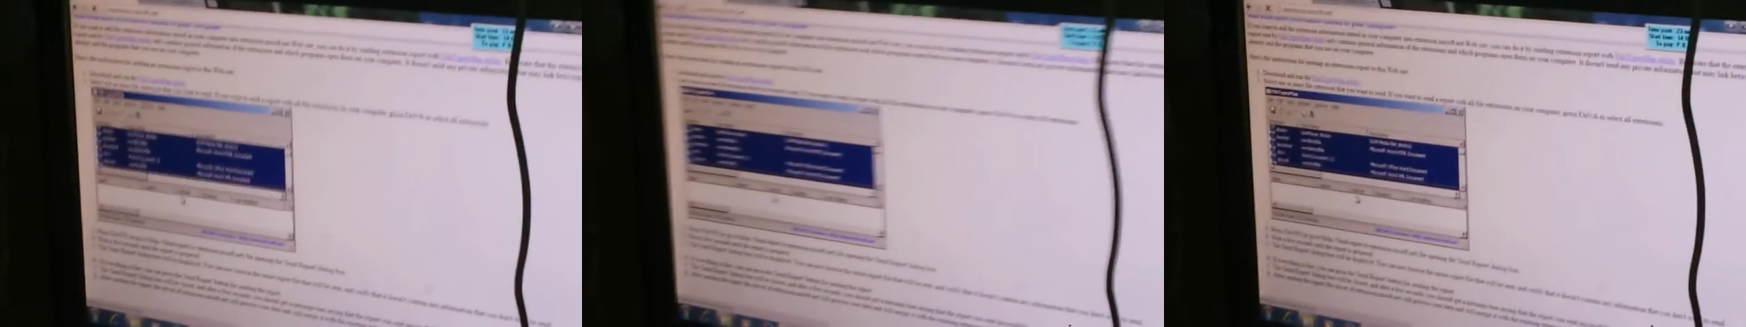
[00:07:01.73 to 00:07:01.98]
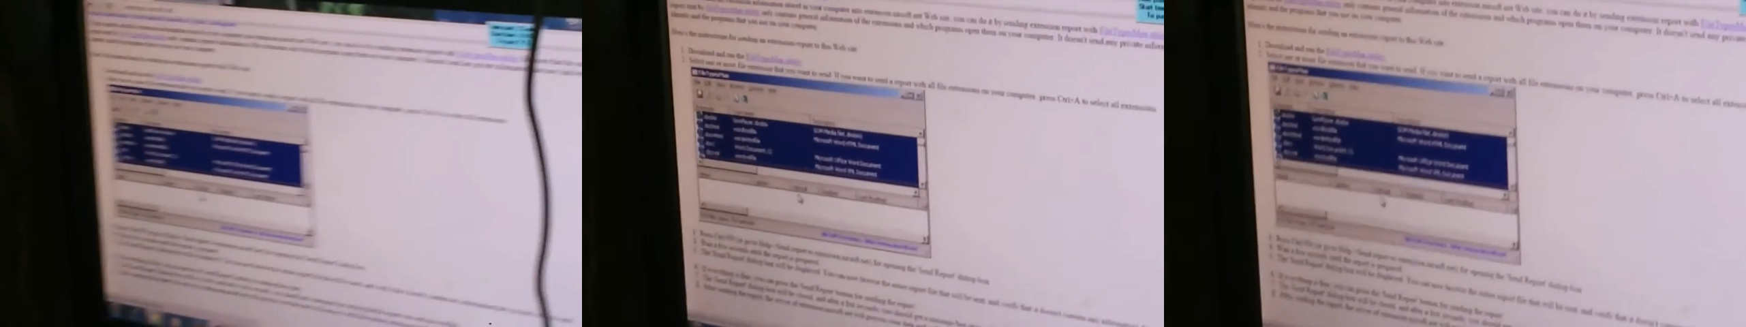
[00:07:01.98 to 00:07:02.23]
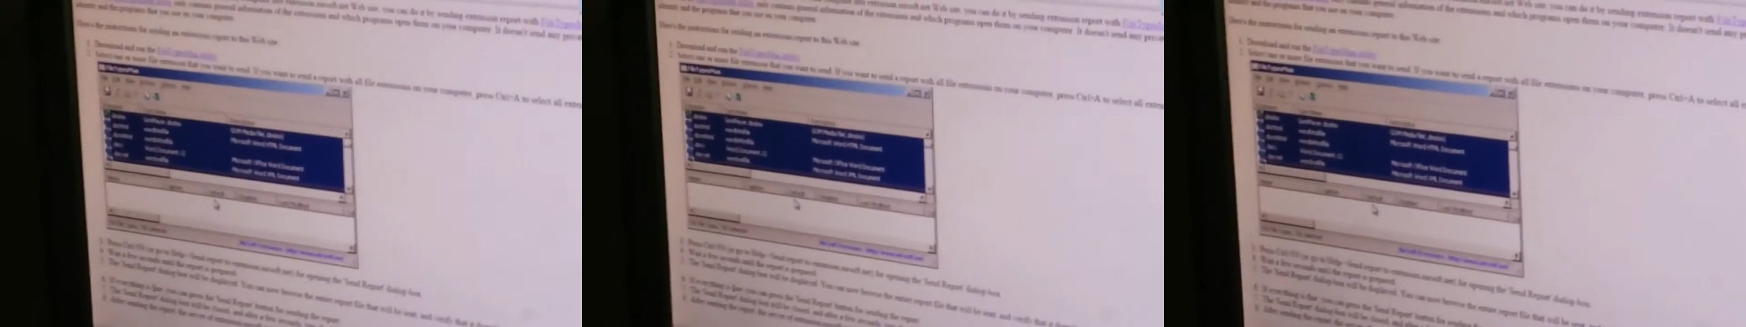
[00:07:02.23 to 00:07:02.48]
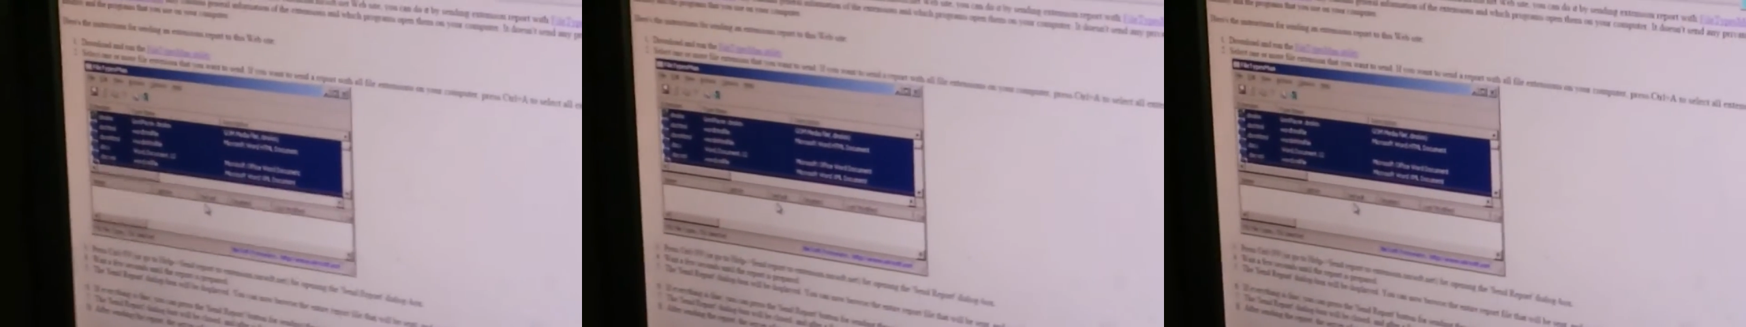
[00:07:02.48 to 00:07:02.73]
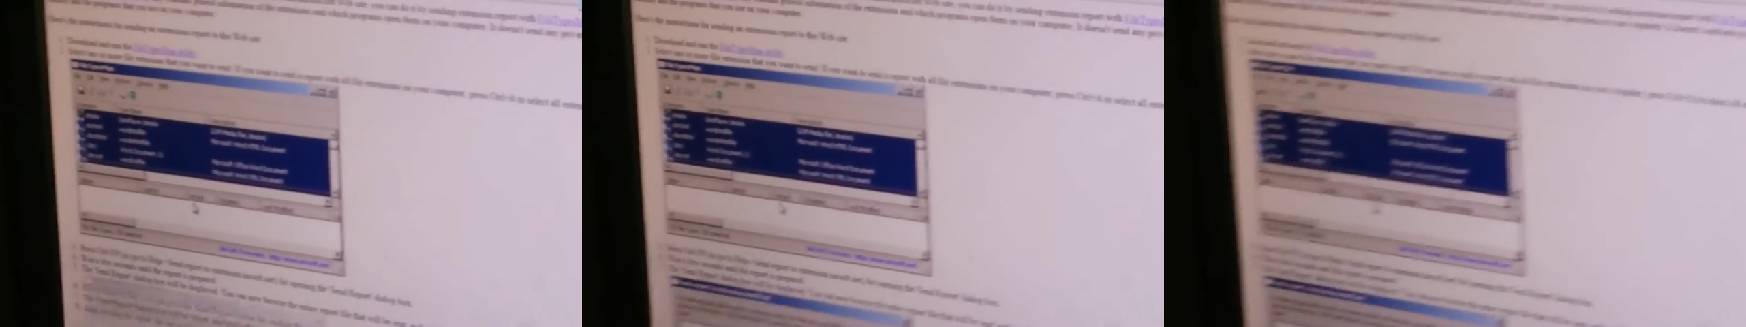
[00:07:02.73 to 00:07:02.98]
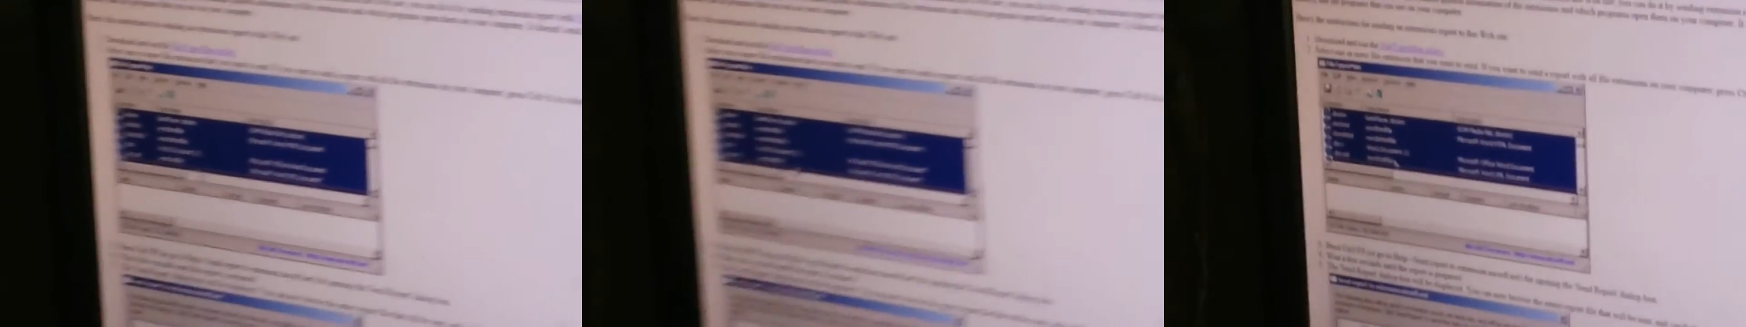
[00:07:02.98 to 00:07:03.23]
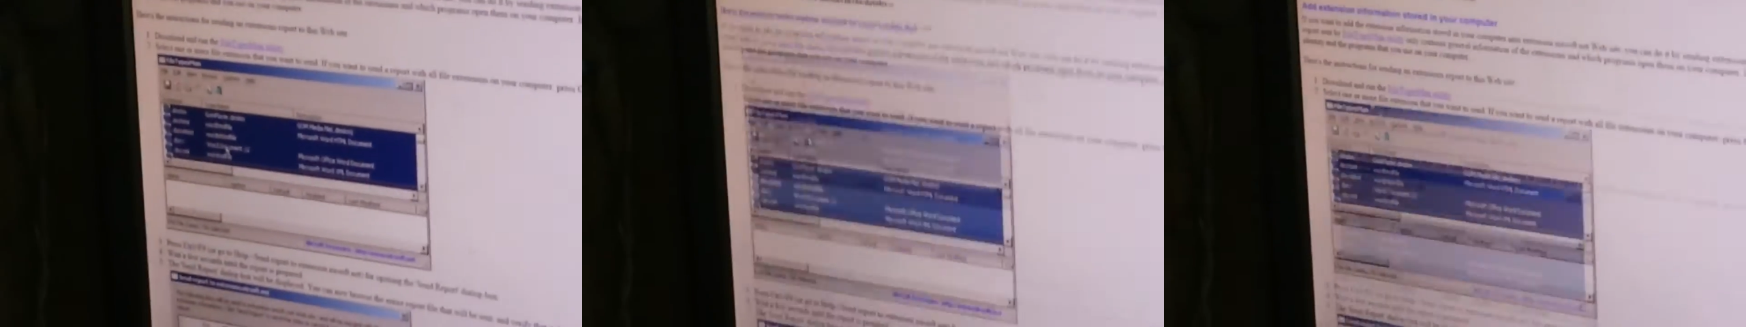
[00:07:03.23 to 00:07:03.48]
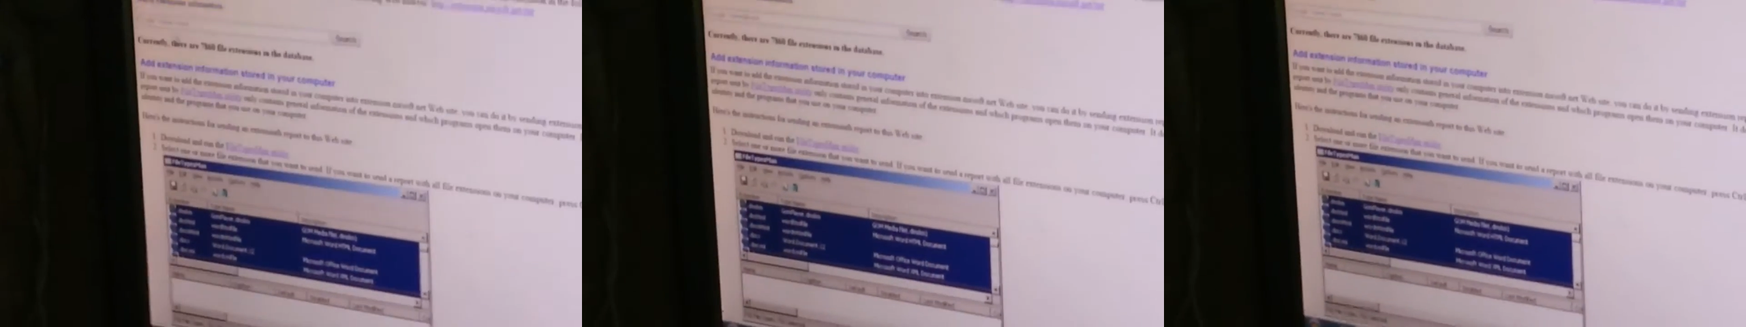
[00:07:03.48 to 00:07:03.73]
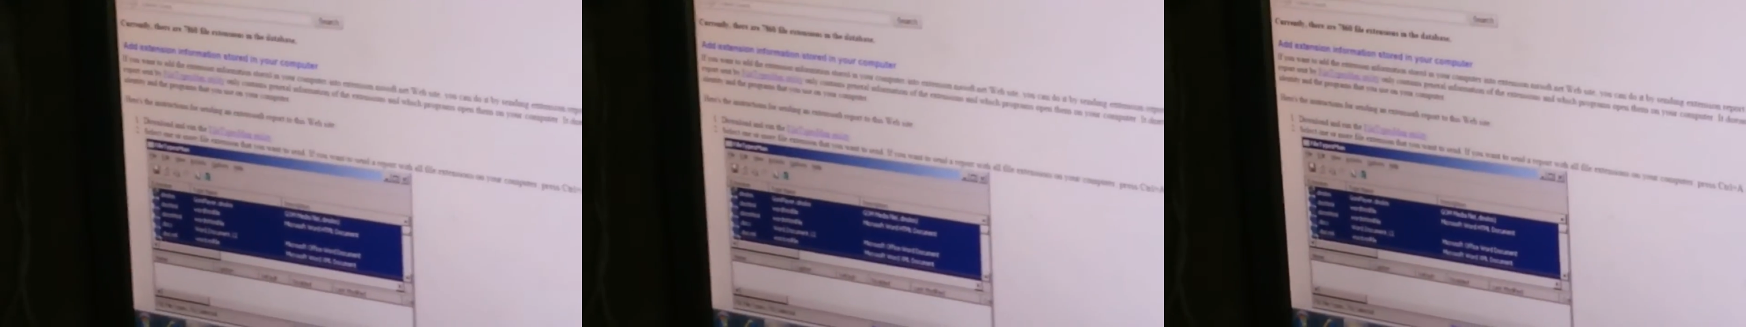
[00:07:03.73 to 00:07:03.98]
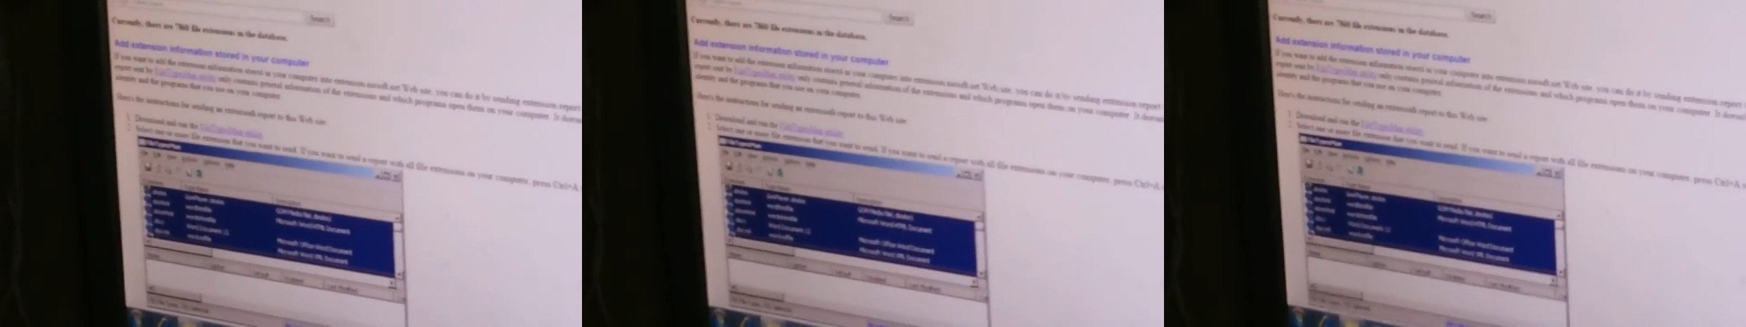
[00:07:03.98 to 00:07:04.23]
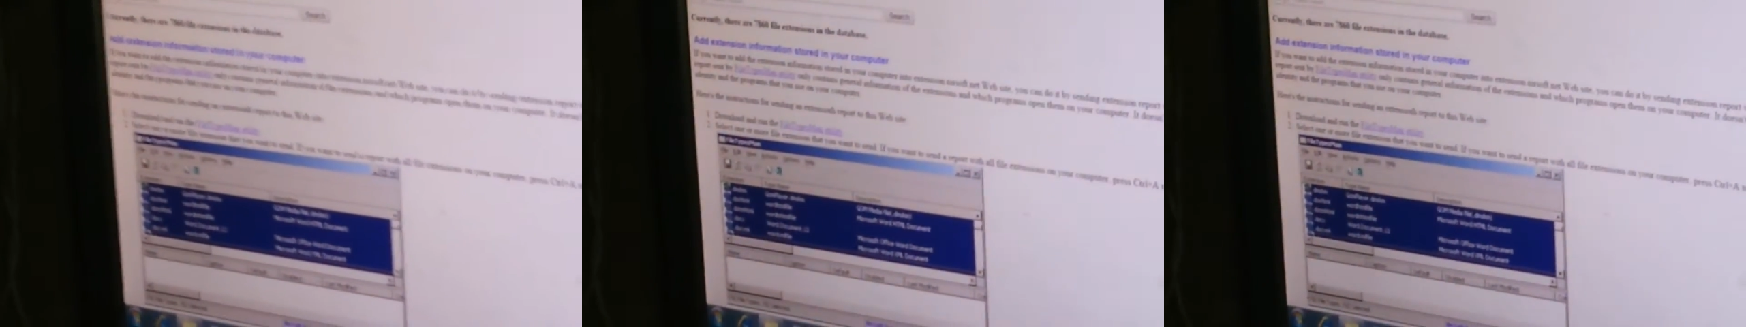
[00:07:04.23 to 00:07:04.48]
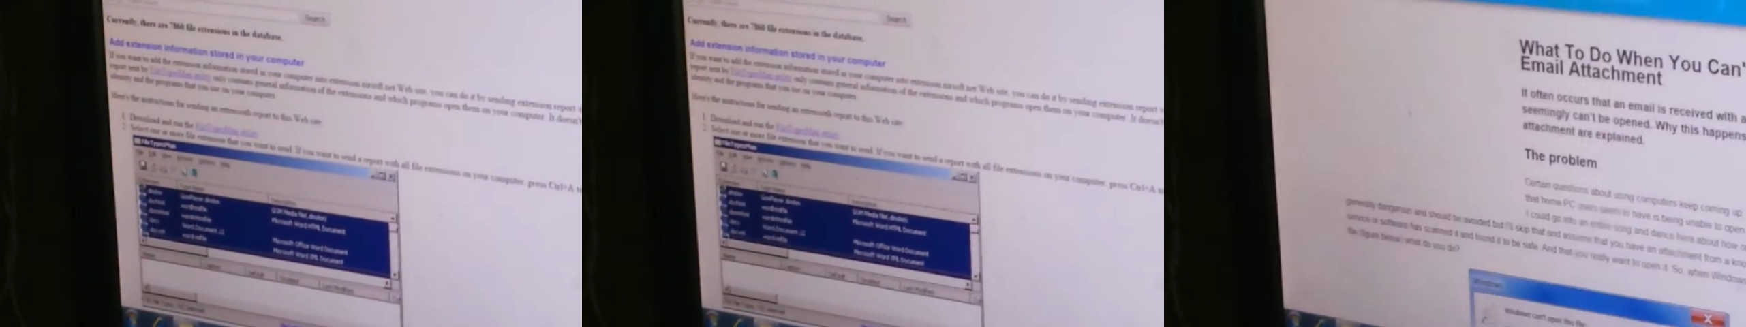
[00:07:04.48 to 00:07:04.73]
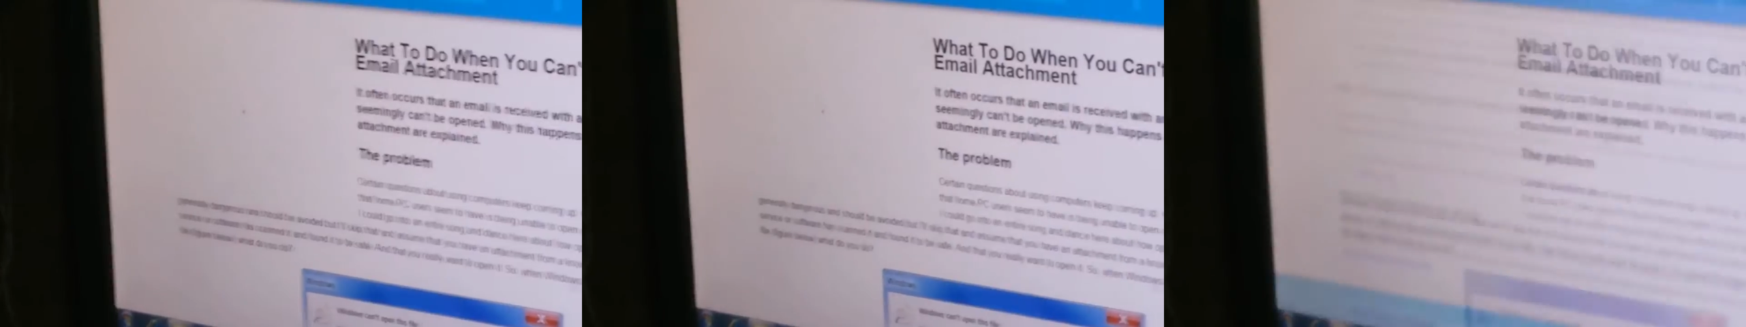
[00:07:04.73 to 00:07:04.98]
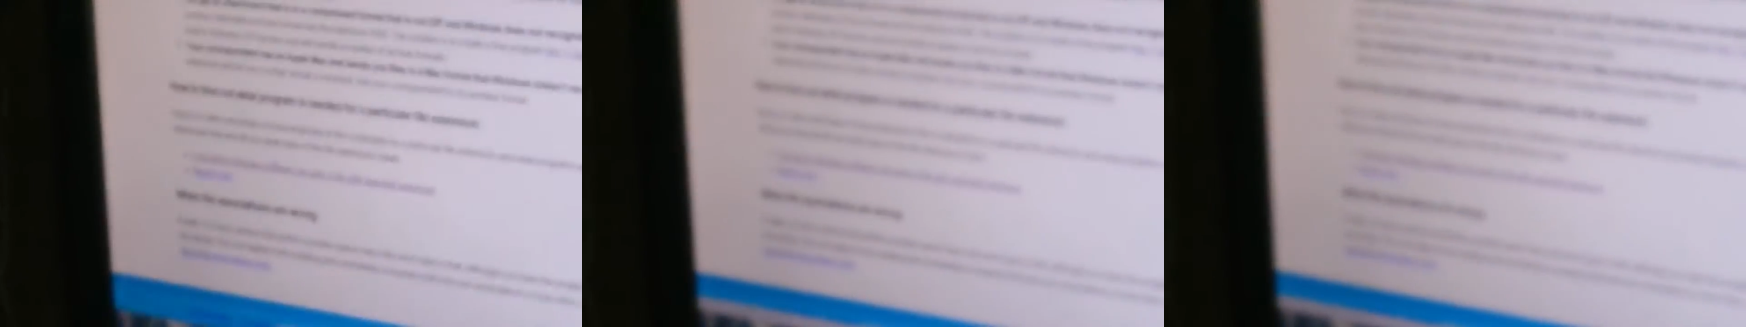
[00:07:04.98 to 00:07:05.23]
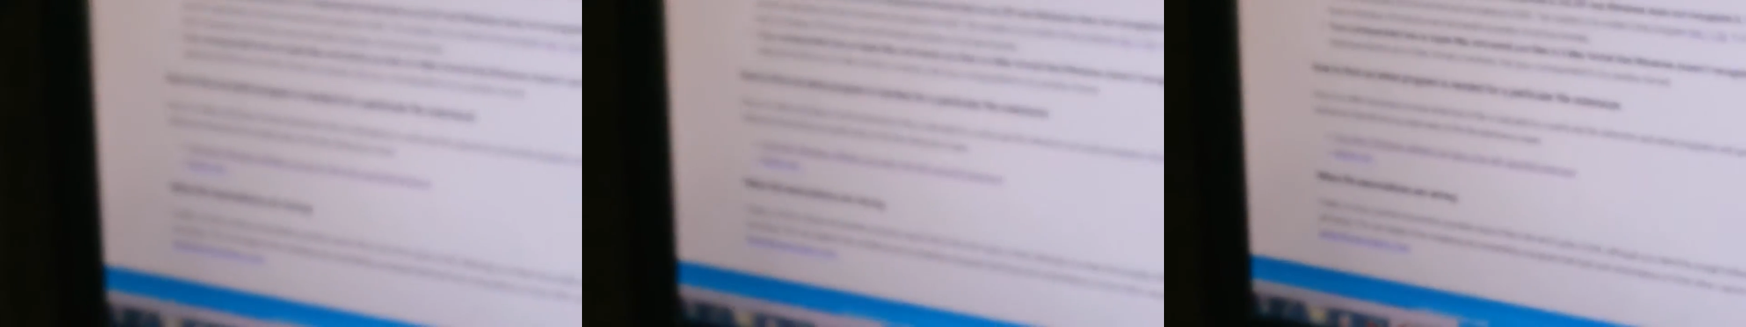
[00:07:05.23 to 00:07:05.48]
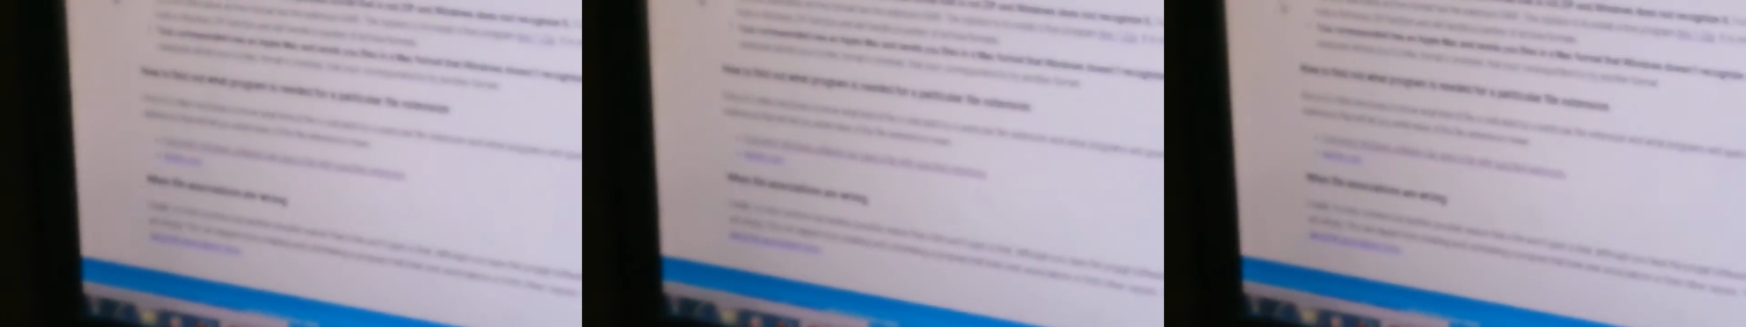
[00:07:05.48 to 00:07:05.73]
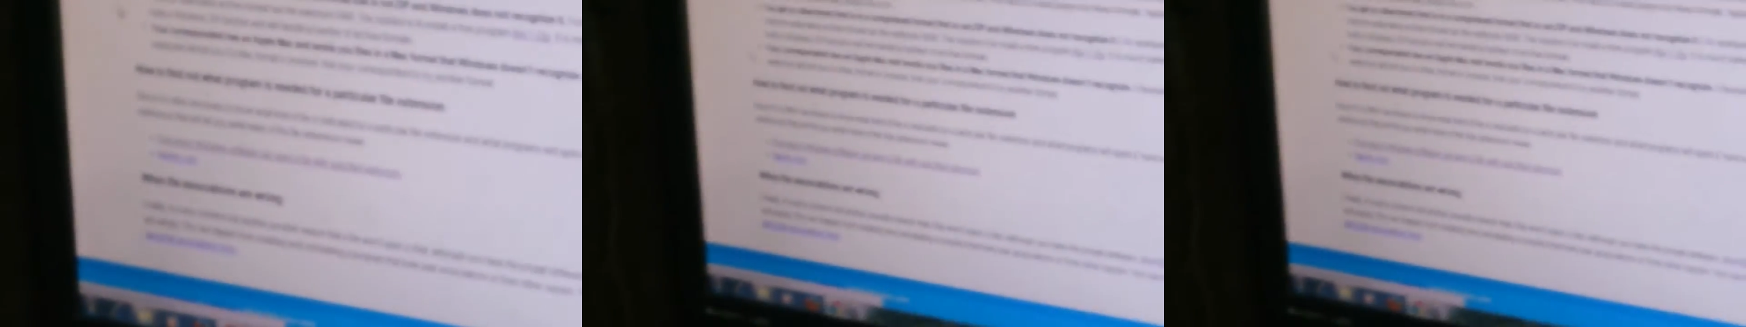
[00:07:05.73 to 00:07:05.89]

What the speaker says: No face is visible, so there are no lips to read.